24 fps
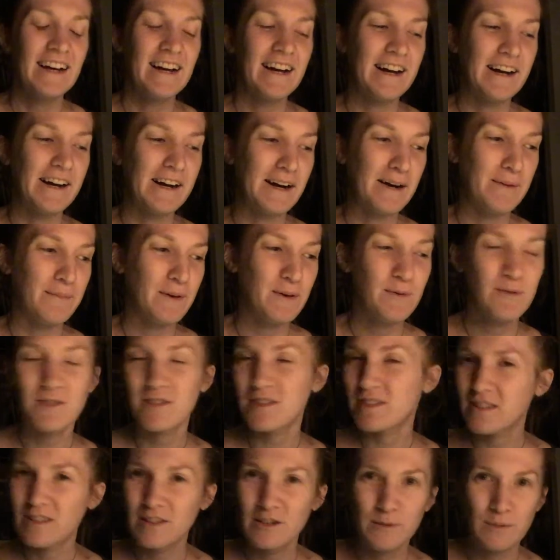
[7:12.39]
Um, it was
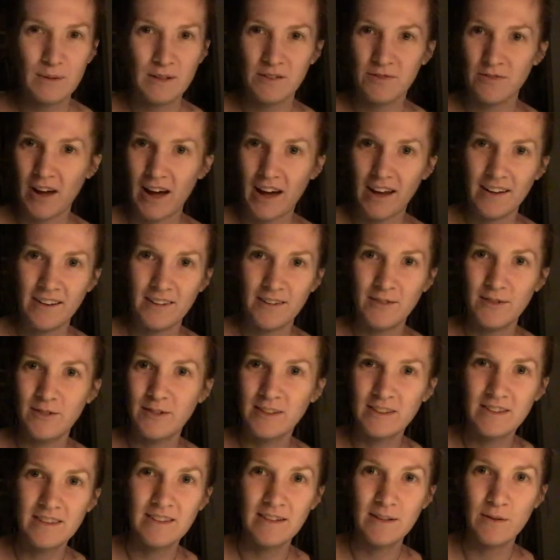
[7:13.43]
just too much fat. It
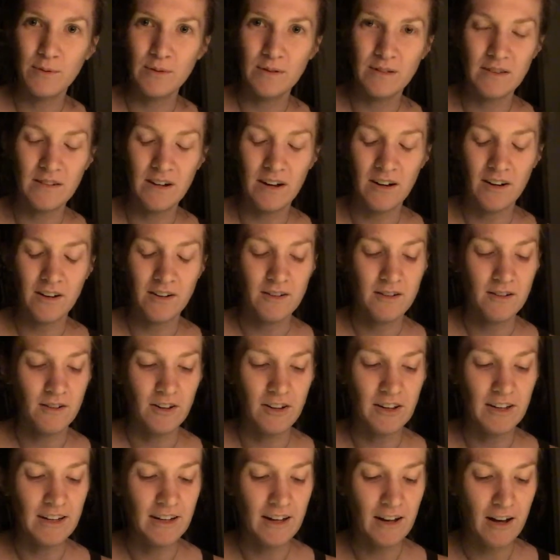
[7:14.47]
was, it was not
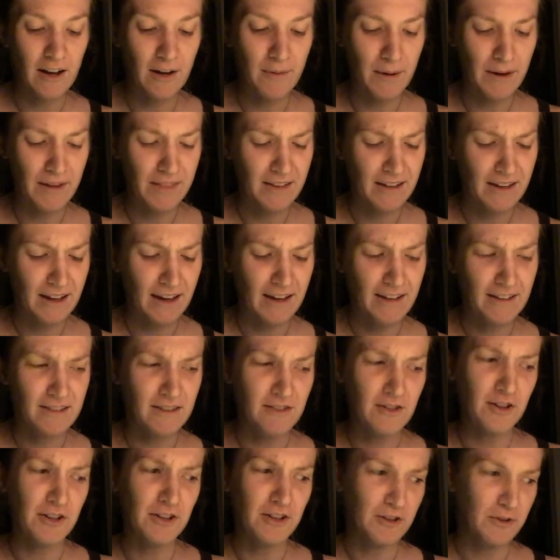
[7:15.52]
good. Um, I think I
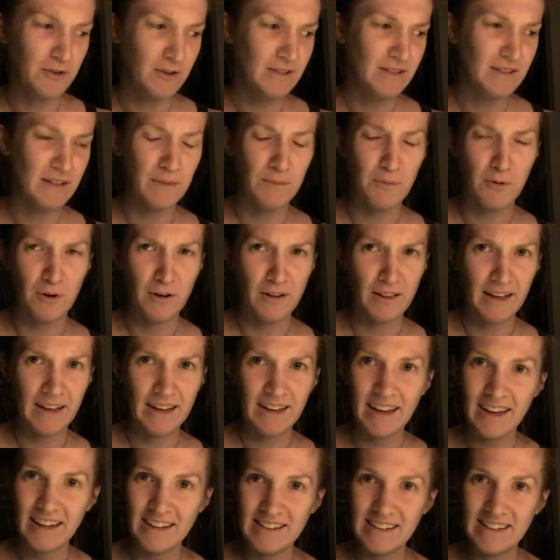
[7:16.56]
started noticing more like
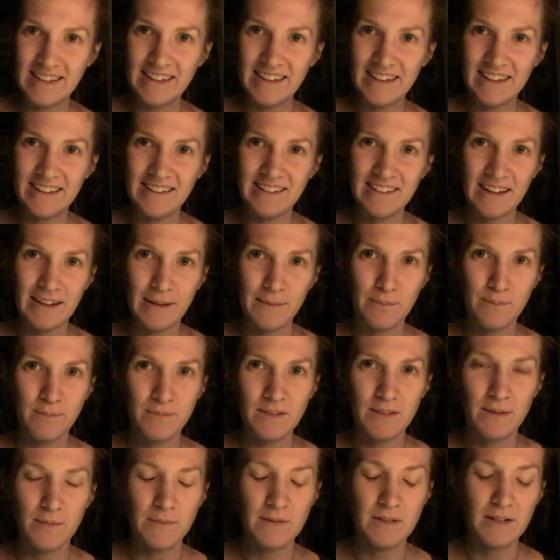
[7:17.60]
candida type
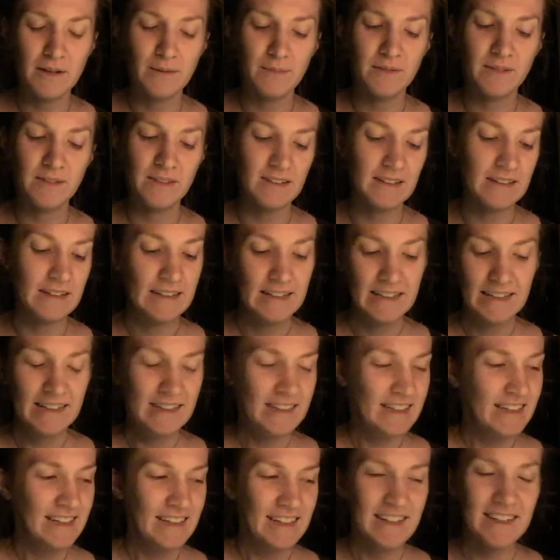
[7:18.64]
symptoms, and
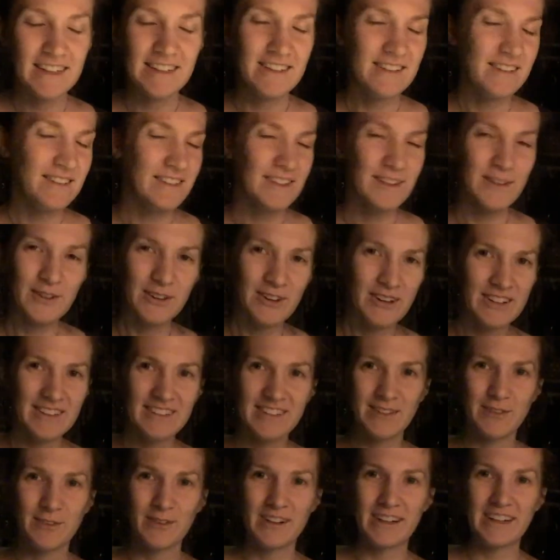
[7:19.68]
it just, it
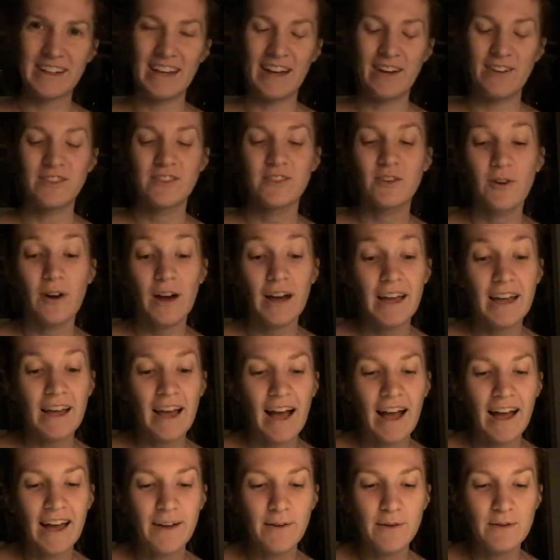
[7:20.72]
wasn't working out. So I,
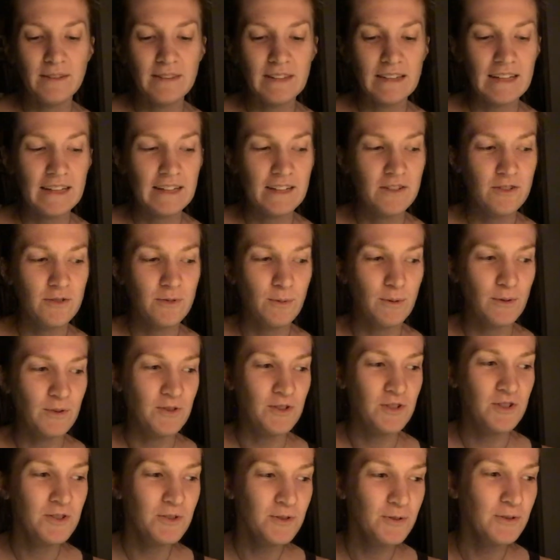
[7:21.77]
I was like, well,
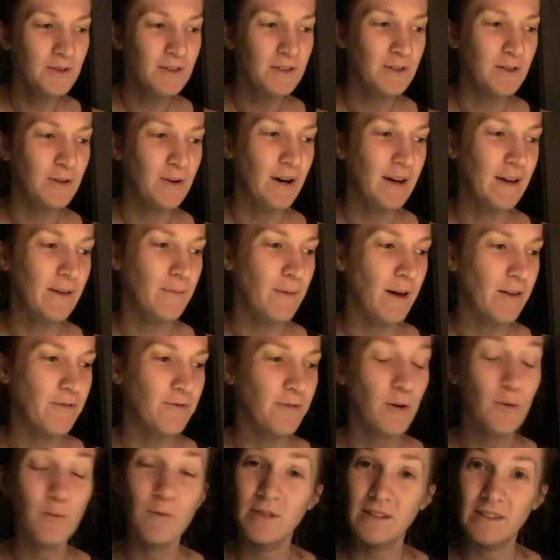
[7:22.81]
shoot, you know, I, I
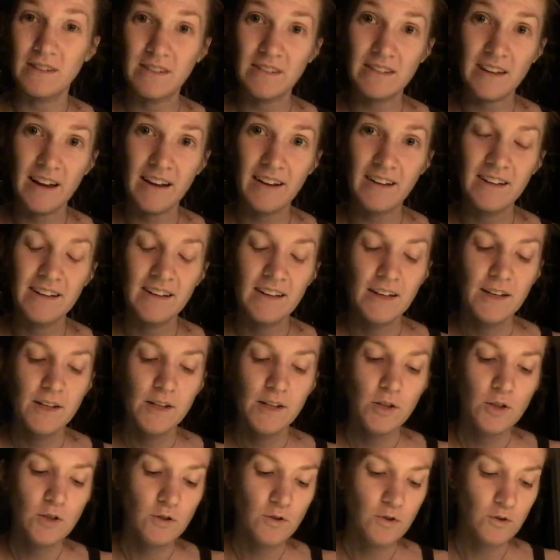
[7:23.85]
felt really stuck.
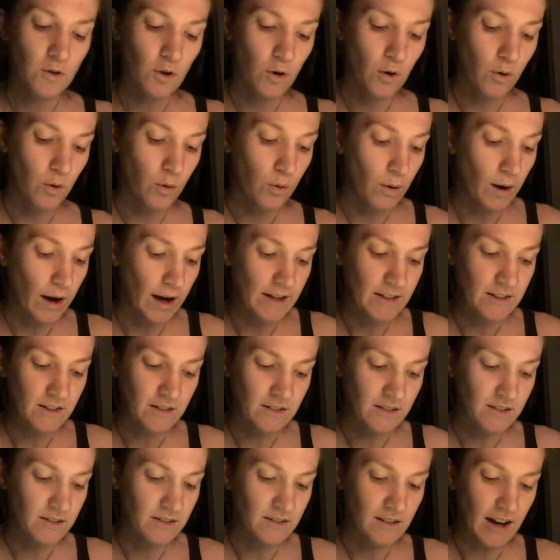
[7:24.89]
So I
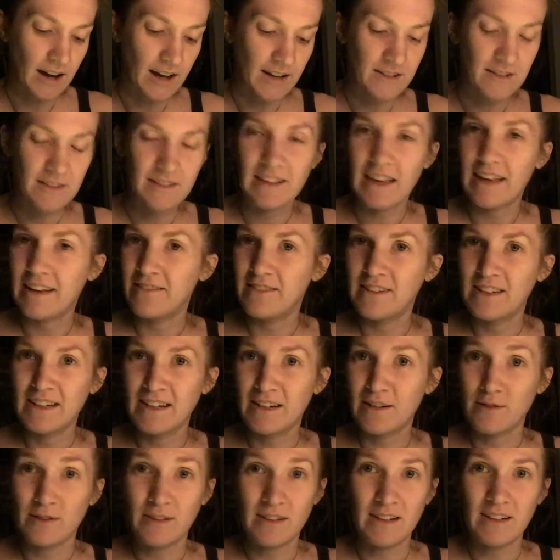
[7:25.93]
just, I just caved in and
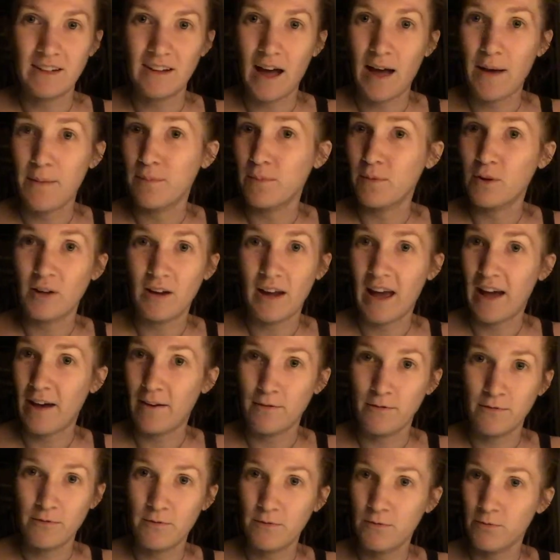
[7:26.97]
I was like, I'm gonna
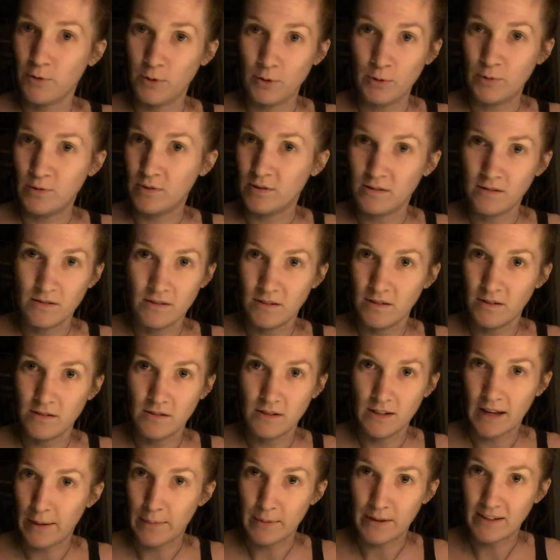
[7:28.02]
have fruit,
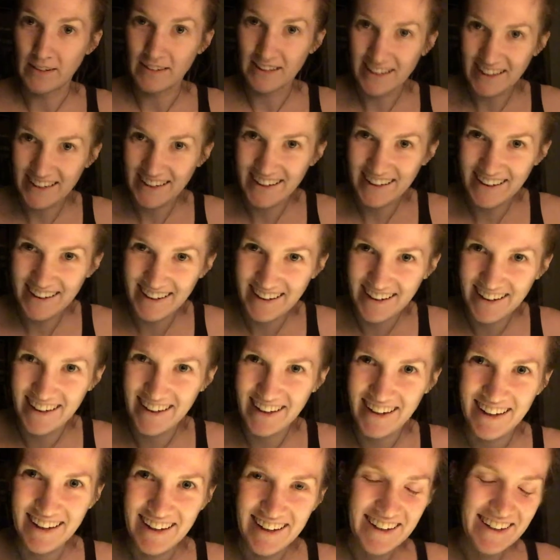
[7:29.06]
damn
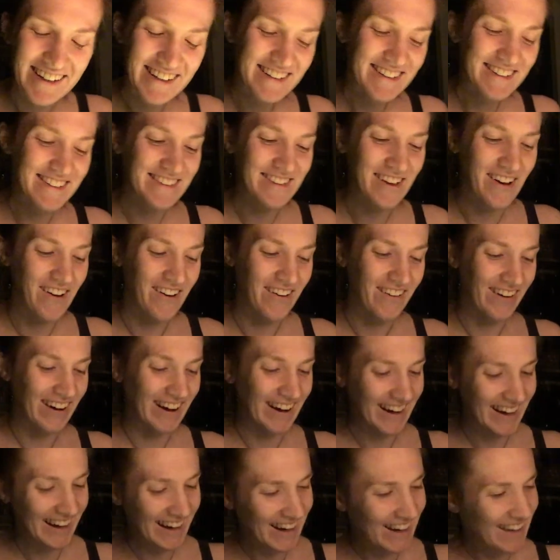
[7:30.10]
it. So
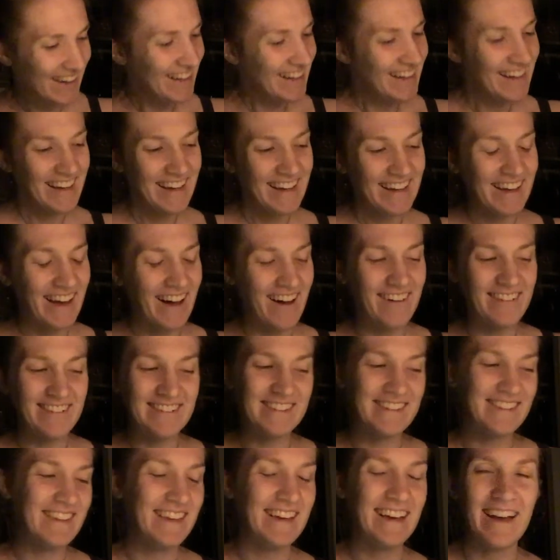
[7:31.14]
I was
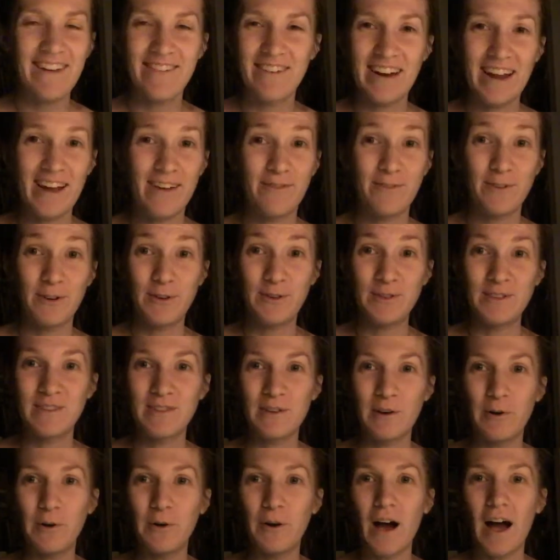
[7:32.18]
just like, I'm gonna have fruit.
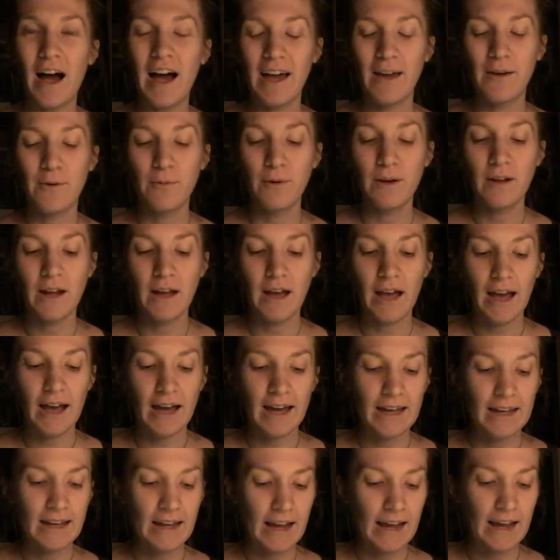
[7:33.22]
So I went
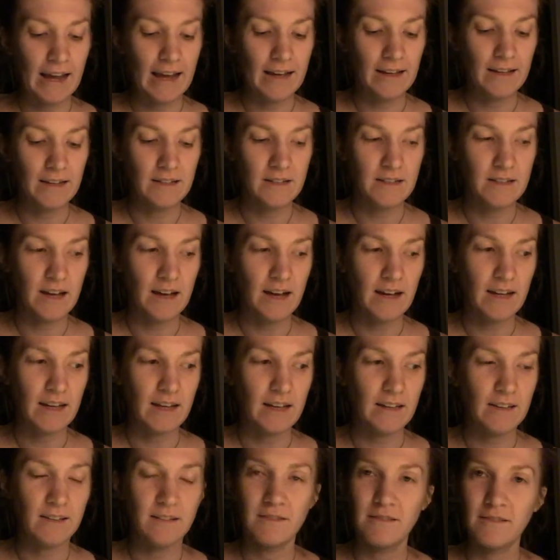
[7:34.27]
ahead and
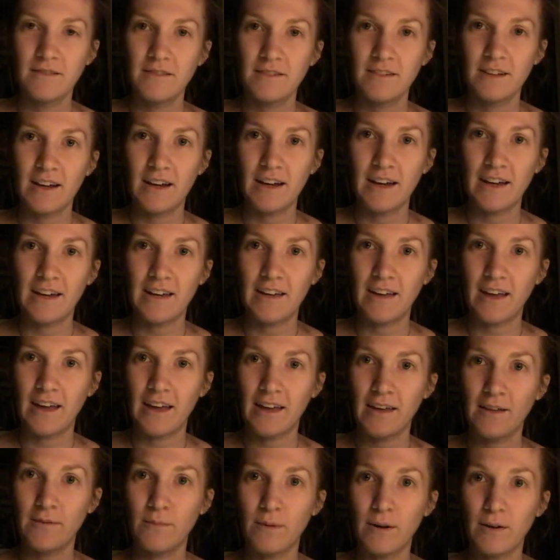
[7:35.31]
I, I
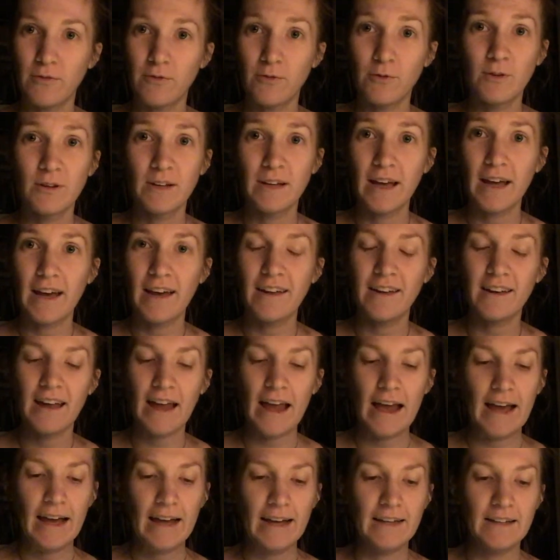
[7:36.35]
ate my fruit again,
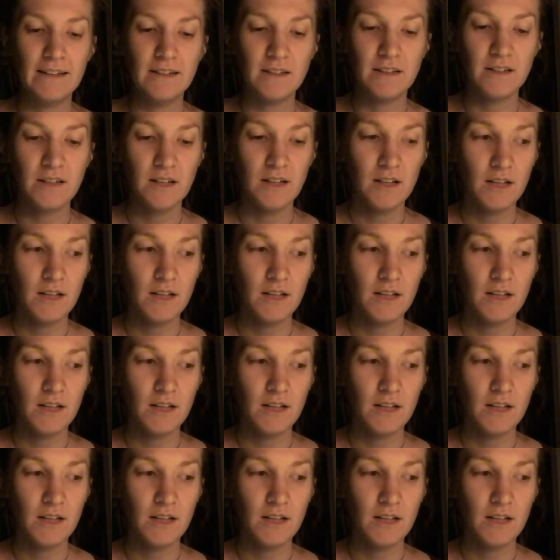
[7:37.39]
and